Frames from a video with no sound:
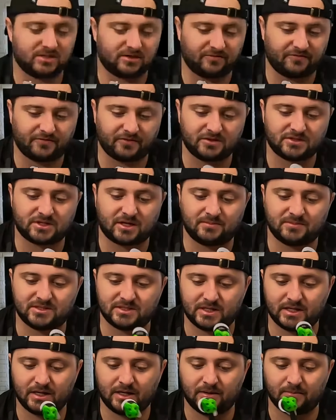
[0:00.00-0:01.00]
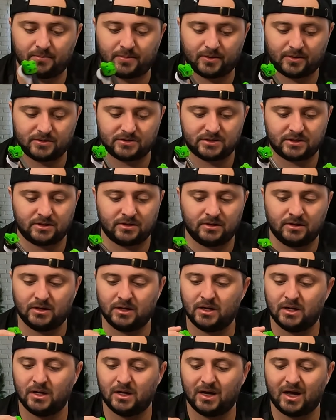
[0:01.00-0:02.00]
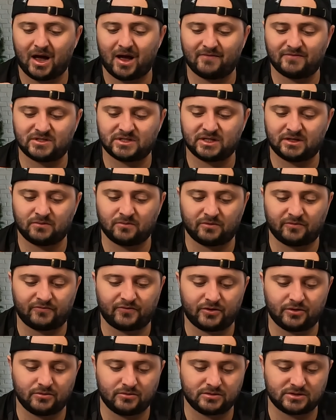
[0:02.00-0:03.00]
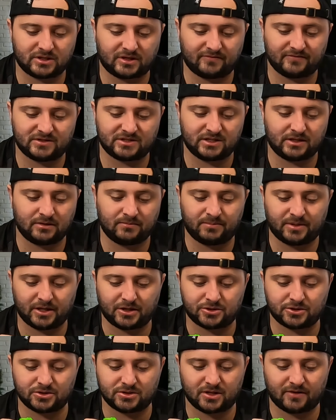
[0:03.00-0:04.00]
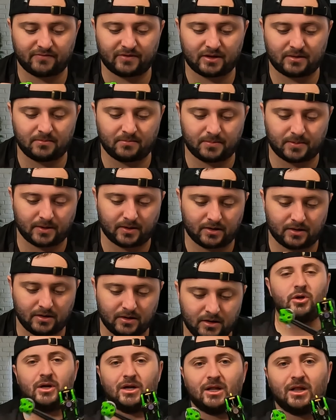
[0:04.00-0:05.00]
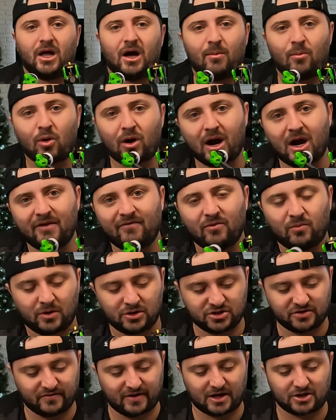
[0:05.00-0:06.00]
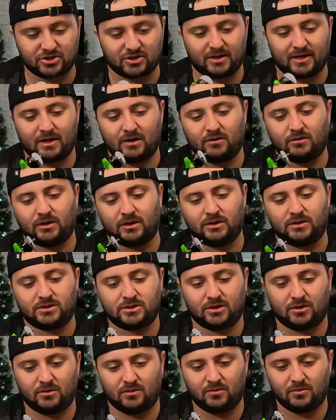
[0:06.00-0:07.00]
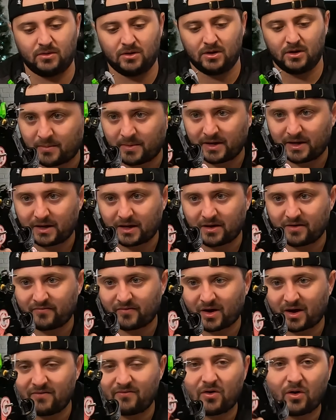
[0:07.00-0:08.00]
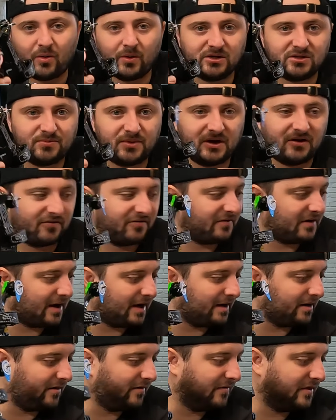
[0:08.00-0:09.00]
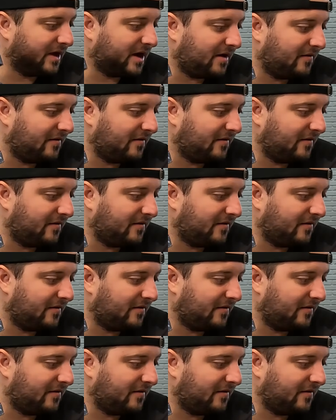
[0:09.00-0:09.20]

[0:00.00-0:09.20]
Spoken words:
is the first time seeing it in person. I've seen reviews and I've seen pictures of them, but you get a lot more out of it once you've actually held it. So, I mean, I've always been a fan of the